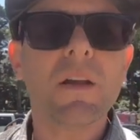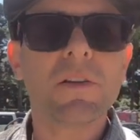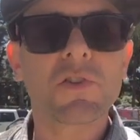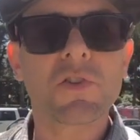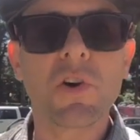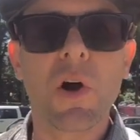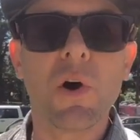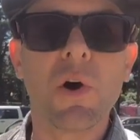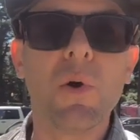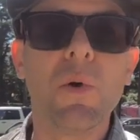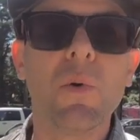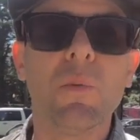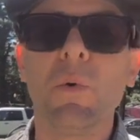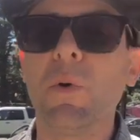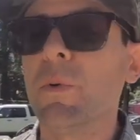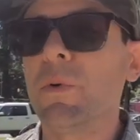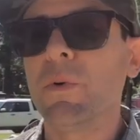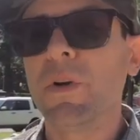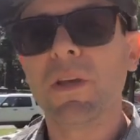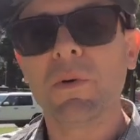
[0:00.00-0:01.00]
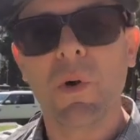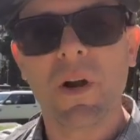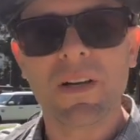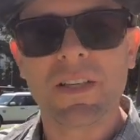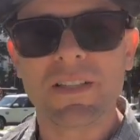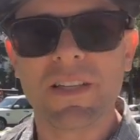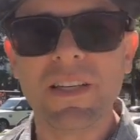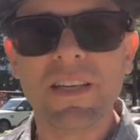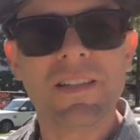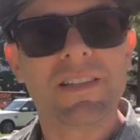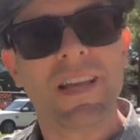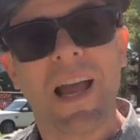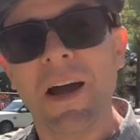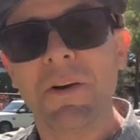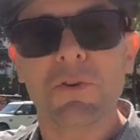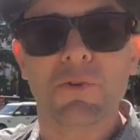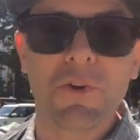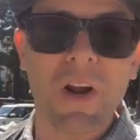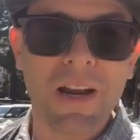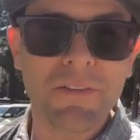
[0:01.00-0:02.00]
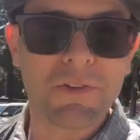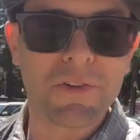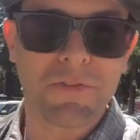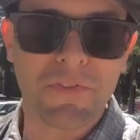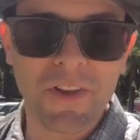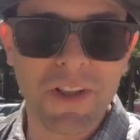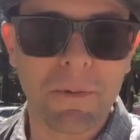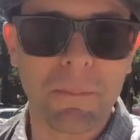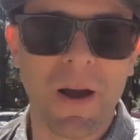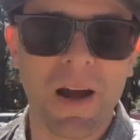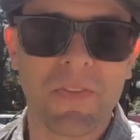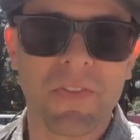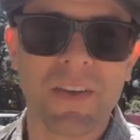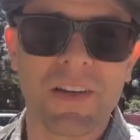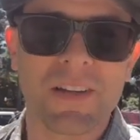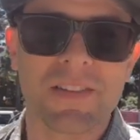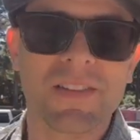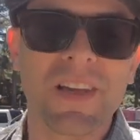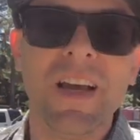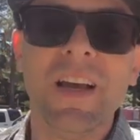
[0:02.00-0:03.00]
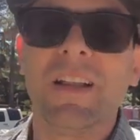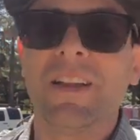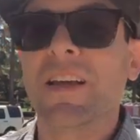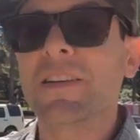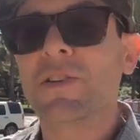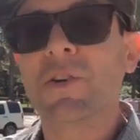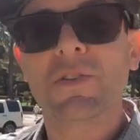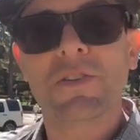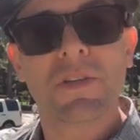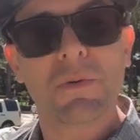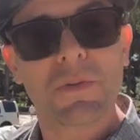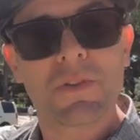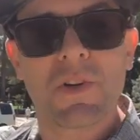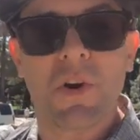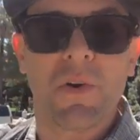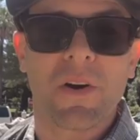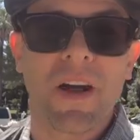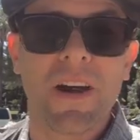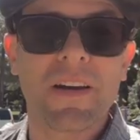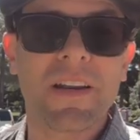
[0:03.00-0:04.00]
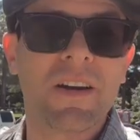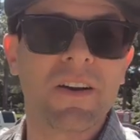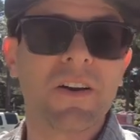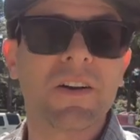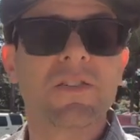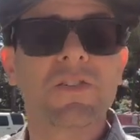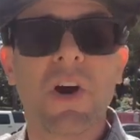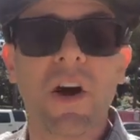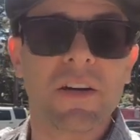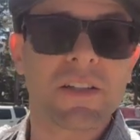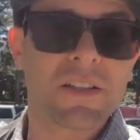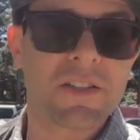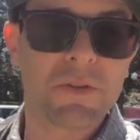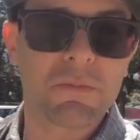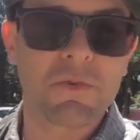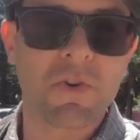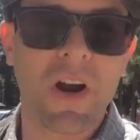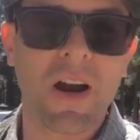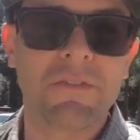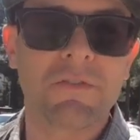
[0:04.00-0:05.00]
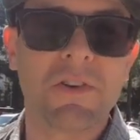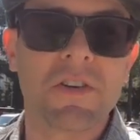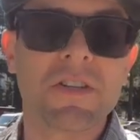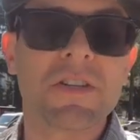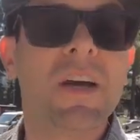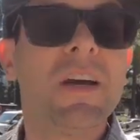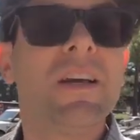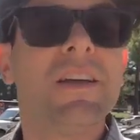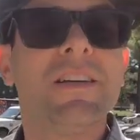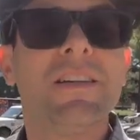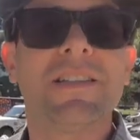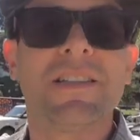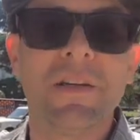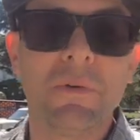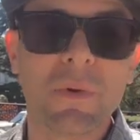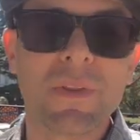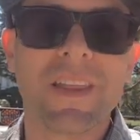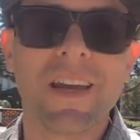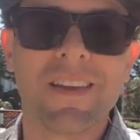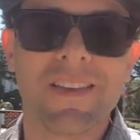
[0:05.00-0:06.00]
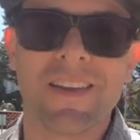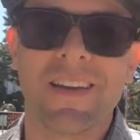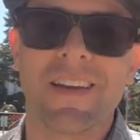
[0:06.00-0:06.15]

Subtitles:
So what we really want to see is how do drivers feel about this? Let's go see what's going on here, talk to some drivers, see what they